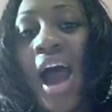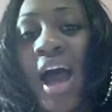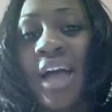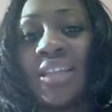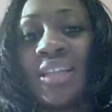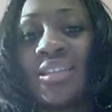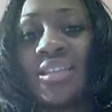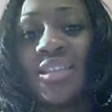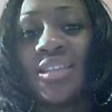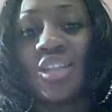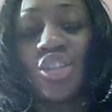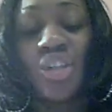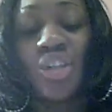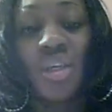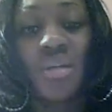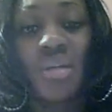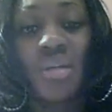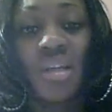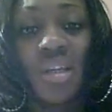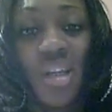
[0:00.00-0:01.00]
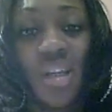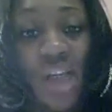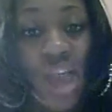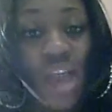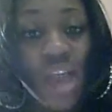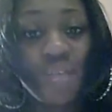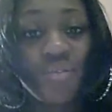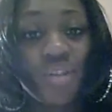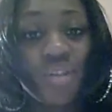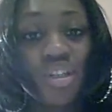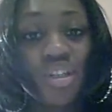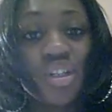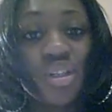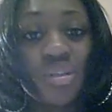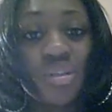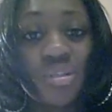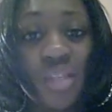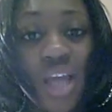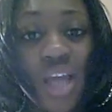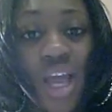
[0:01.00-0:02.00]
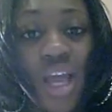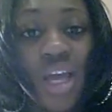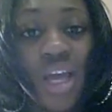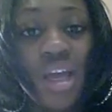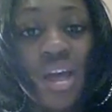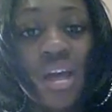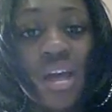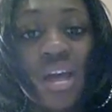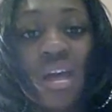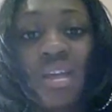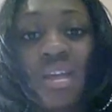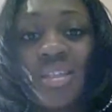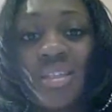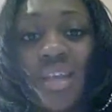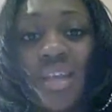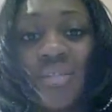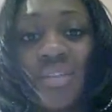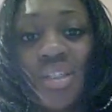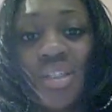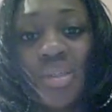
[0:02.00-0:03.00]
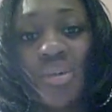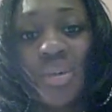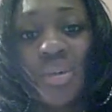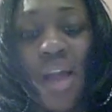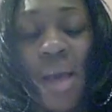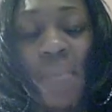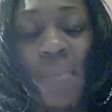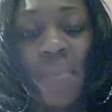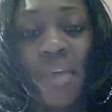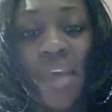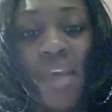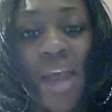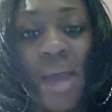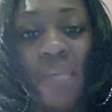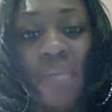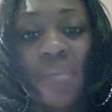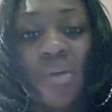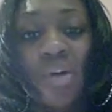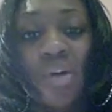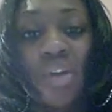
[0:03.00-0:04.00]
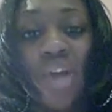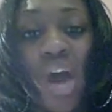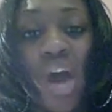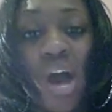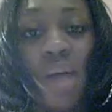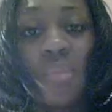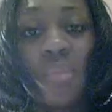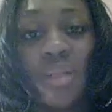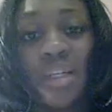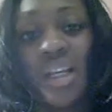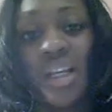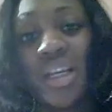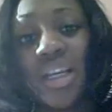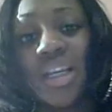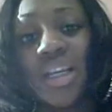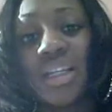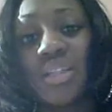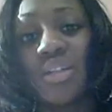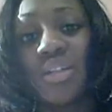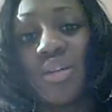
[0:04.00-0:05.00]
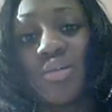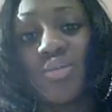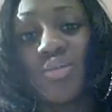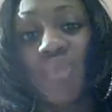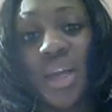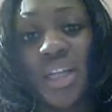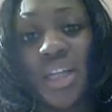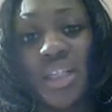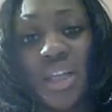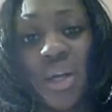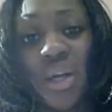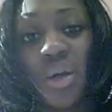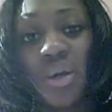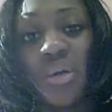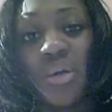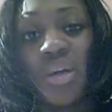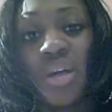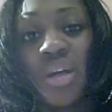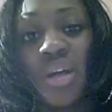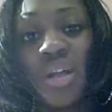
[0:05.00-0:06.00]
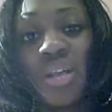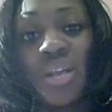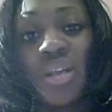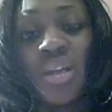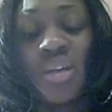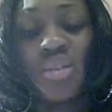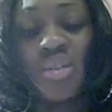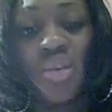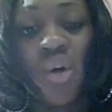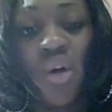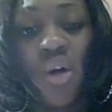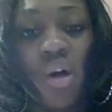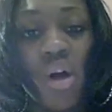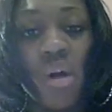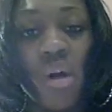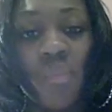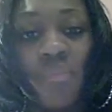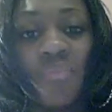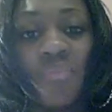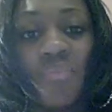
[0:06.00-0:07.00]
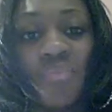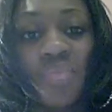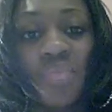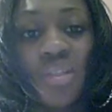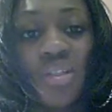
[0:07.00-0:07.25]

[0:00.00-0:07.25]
and tune in every Tuesday seven till nine p m on urban elite radio dot com.